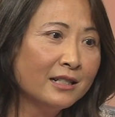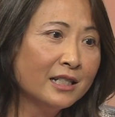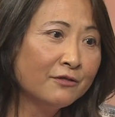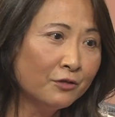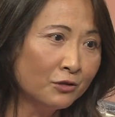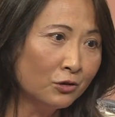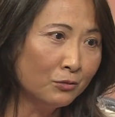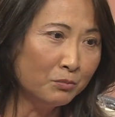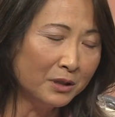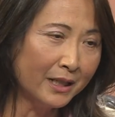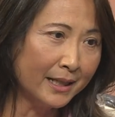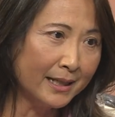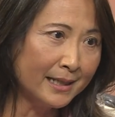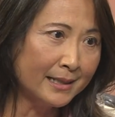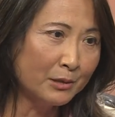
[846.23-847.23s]
difficult
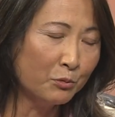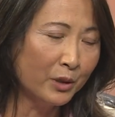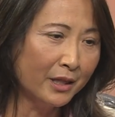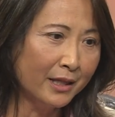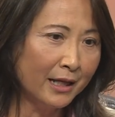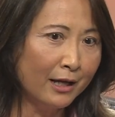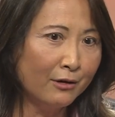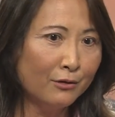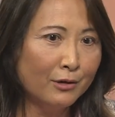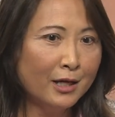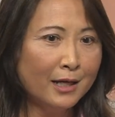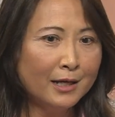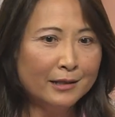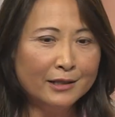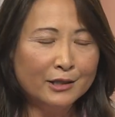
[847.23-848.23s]
place without,
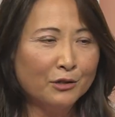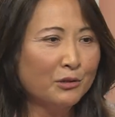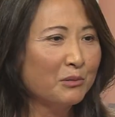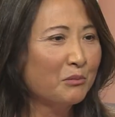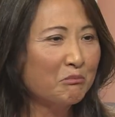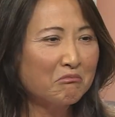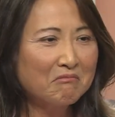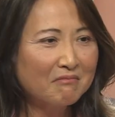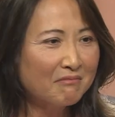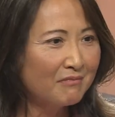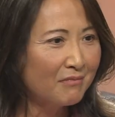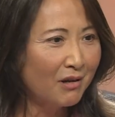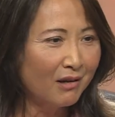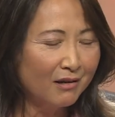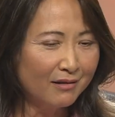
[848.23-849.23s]
you know,
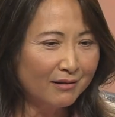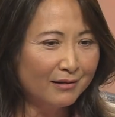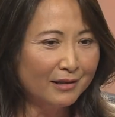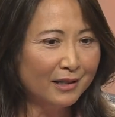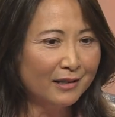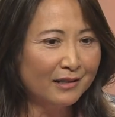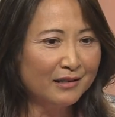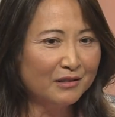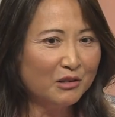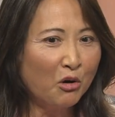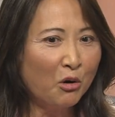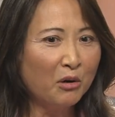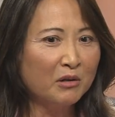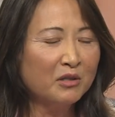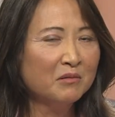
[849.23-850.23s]
uh,
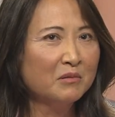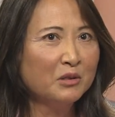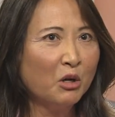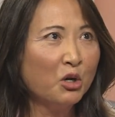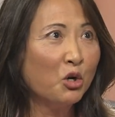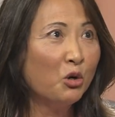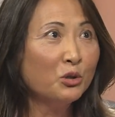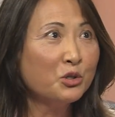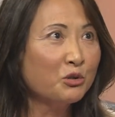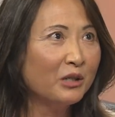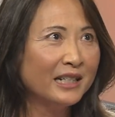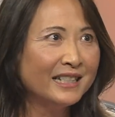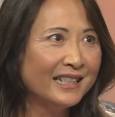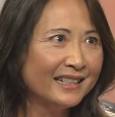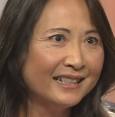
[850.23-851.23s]
our a cultural
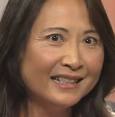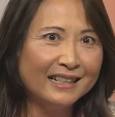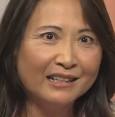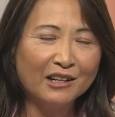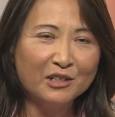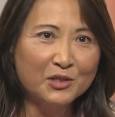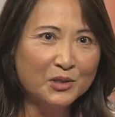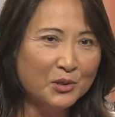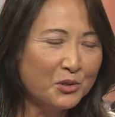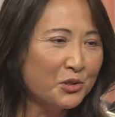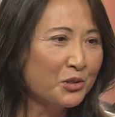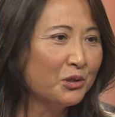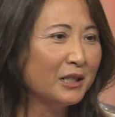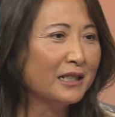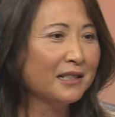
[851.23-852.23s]
identity, our
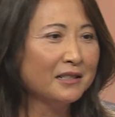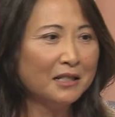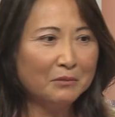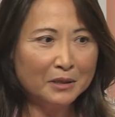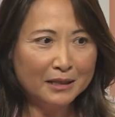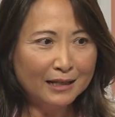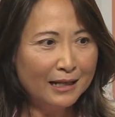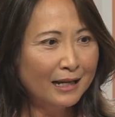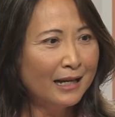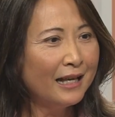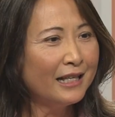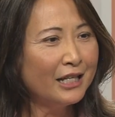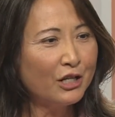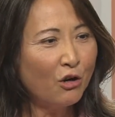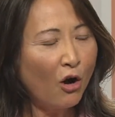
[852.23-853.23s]
social, economic,
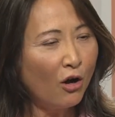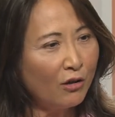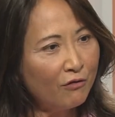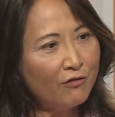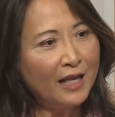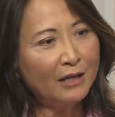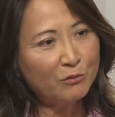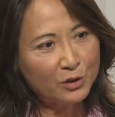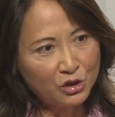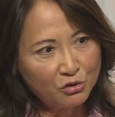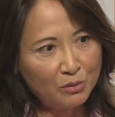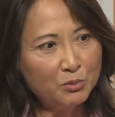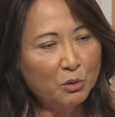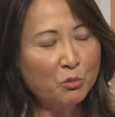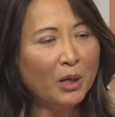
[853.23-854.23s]
right. you know, all of that was
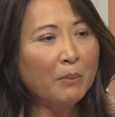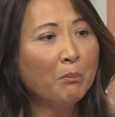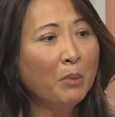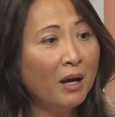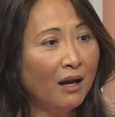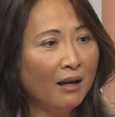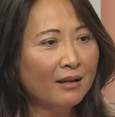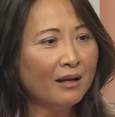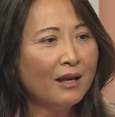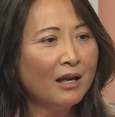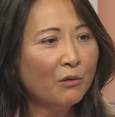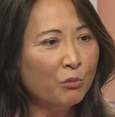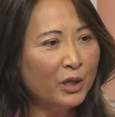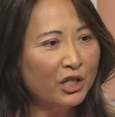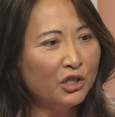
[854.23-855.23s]
stripped away. But
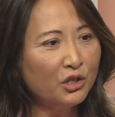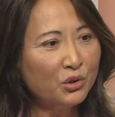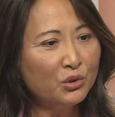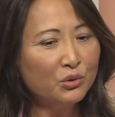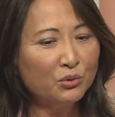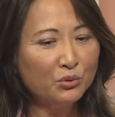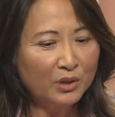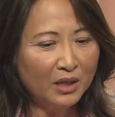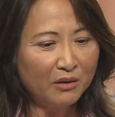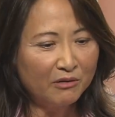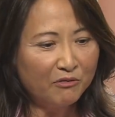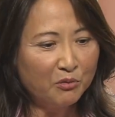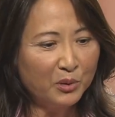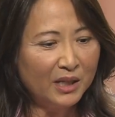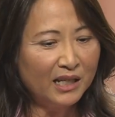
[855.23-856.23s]
we knew that
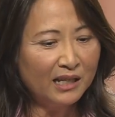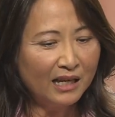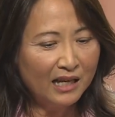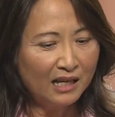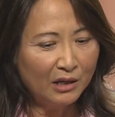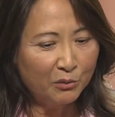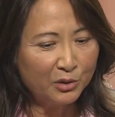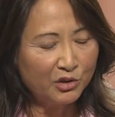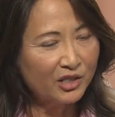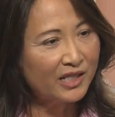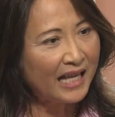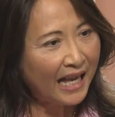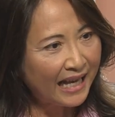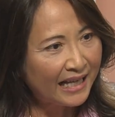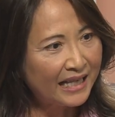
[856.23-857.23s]
if we would just
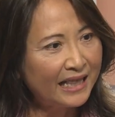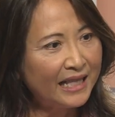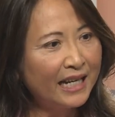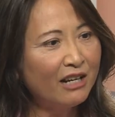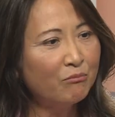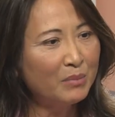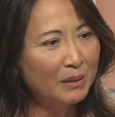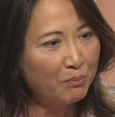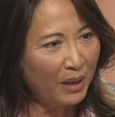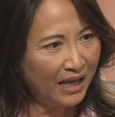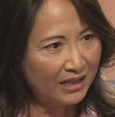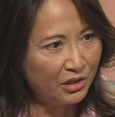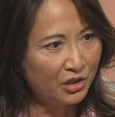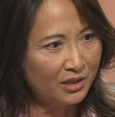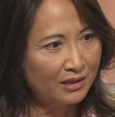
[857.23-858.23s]
hang in there and be
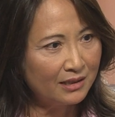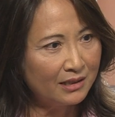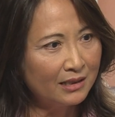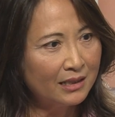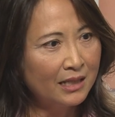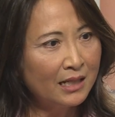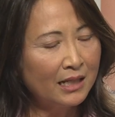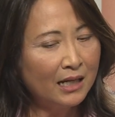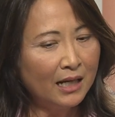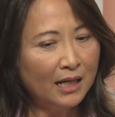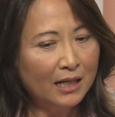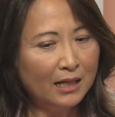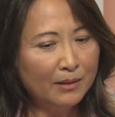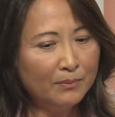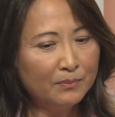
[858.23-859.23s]
patient.
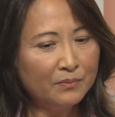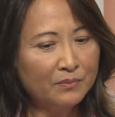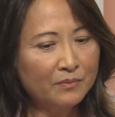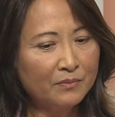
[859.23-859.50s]
Um,